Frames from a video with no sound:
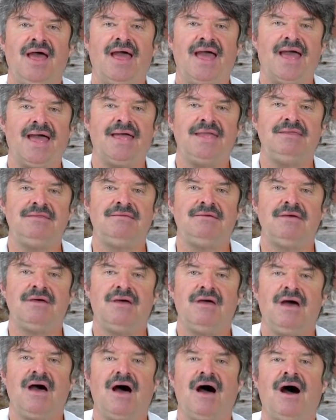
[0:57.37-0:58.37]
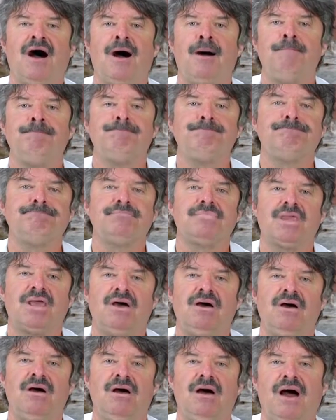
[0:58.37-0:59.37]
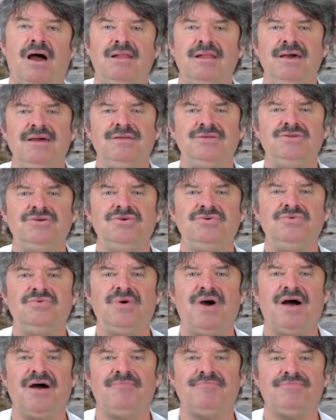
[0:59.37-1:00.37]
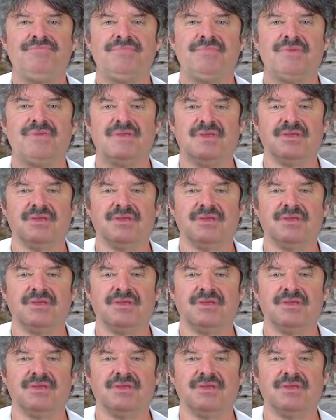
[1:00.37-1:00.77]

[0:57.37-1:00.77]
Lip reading: And I like to, I'm